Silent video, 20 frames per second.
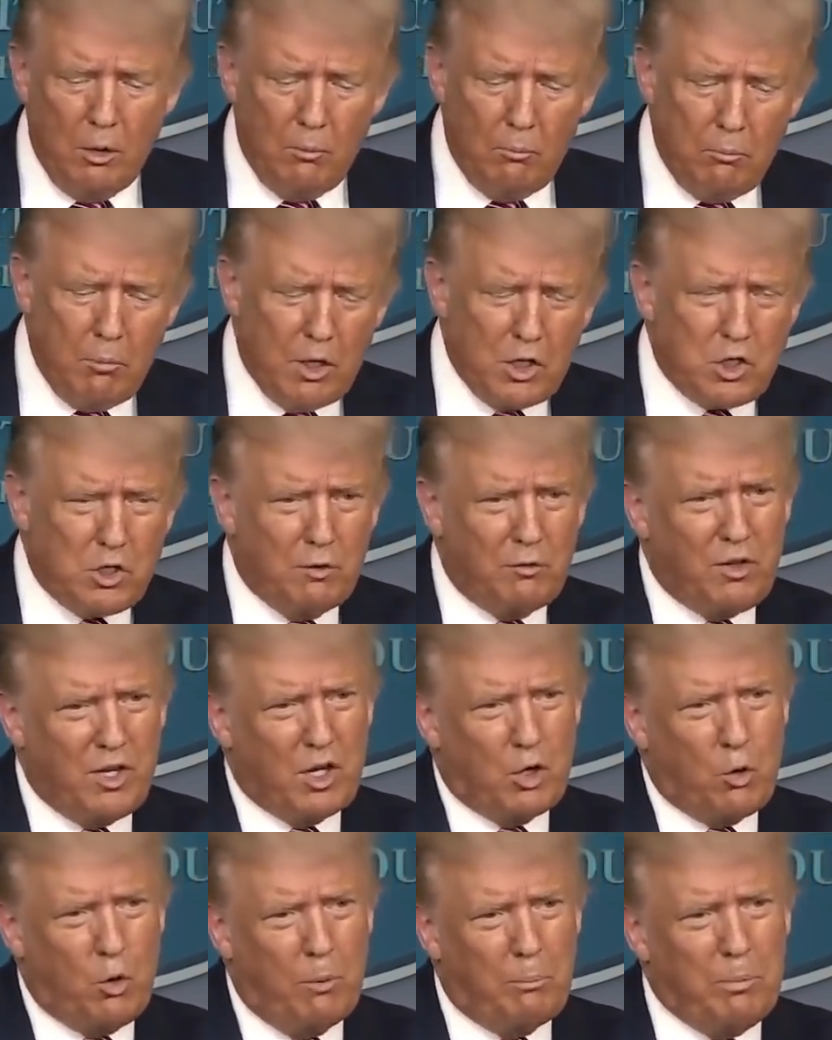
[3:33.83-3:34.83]
Much of the
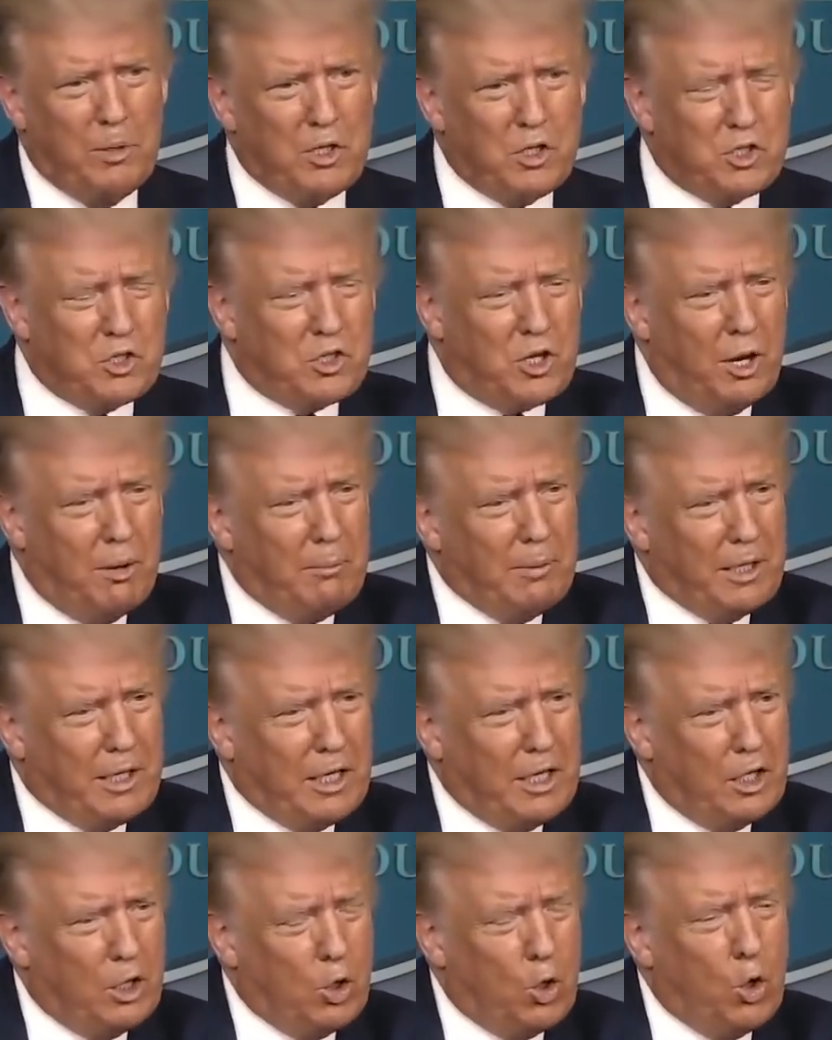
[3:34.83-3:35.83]
equipment is coming
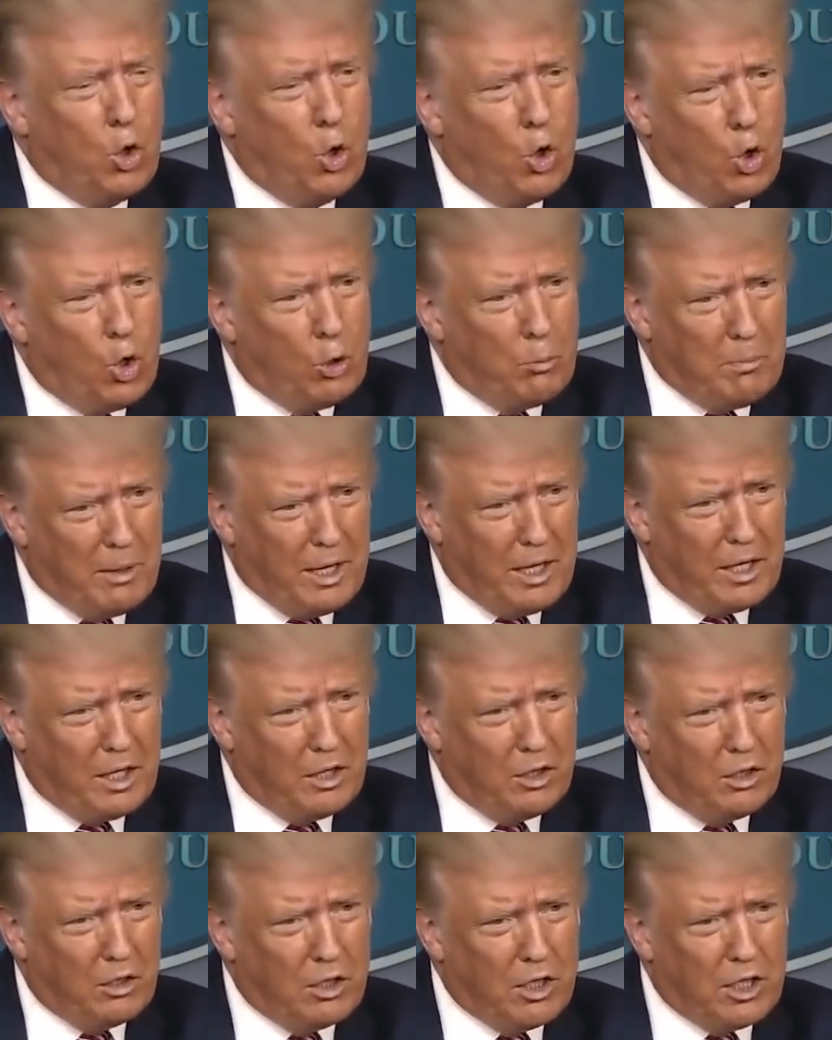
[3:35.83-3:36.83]
in, all made in
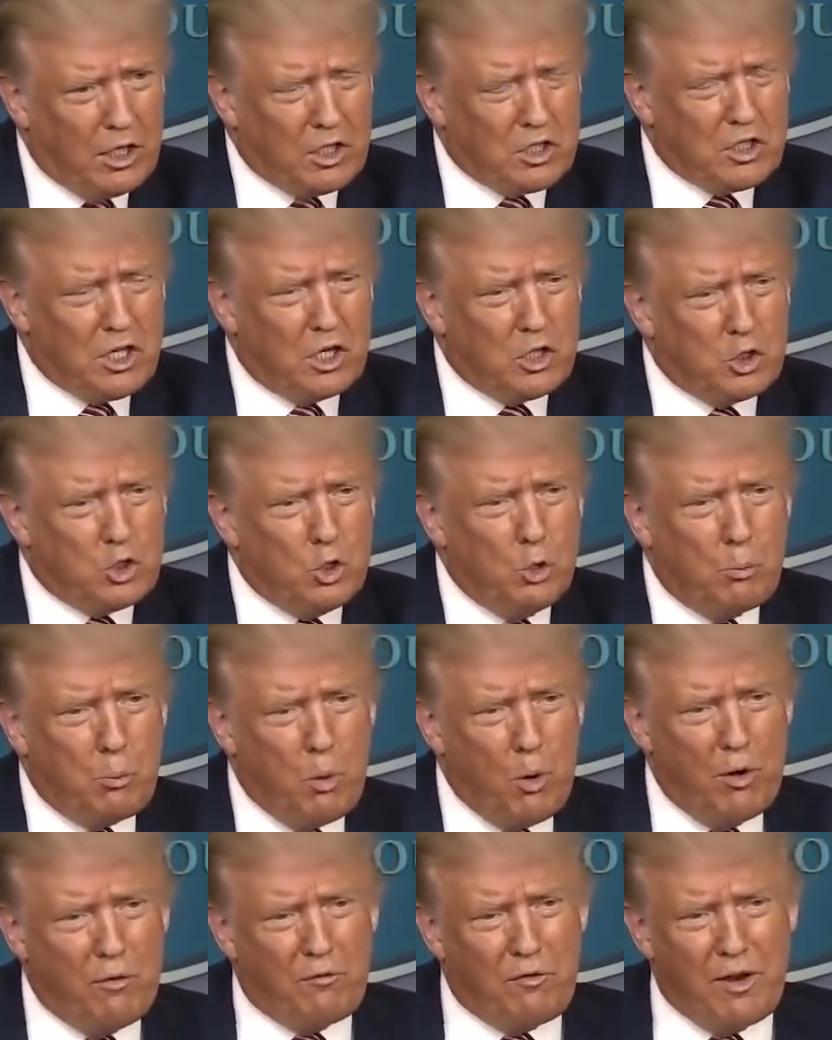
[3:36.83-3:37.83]
the United States.
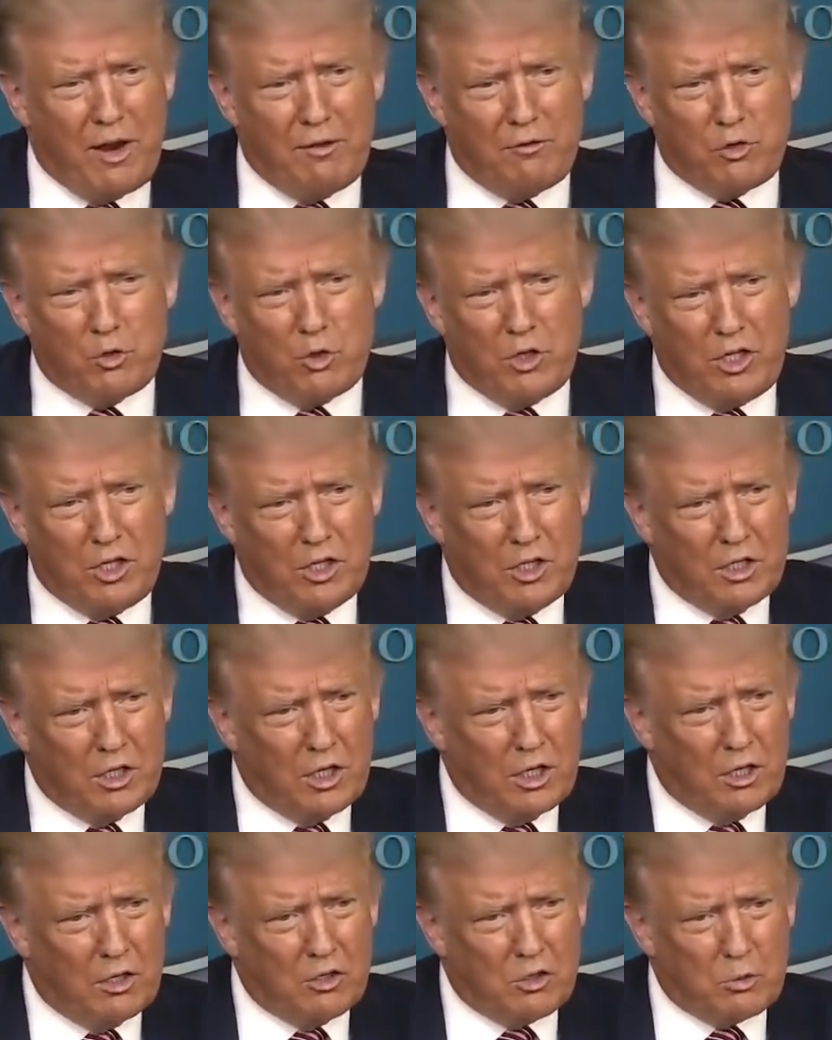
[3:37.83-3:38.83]
$2.5 trillion
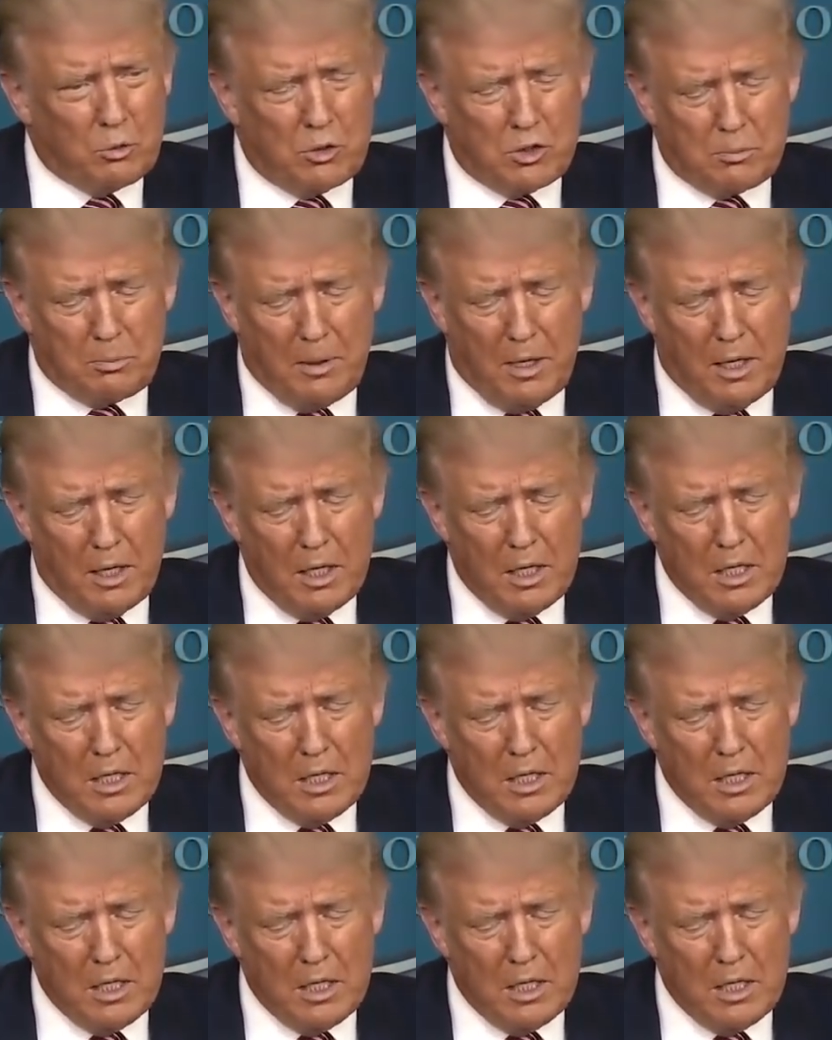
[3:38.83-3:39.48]
we spent.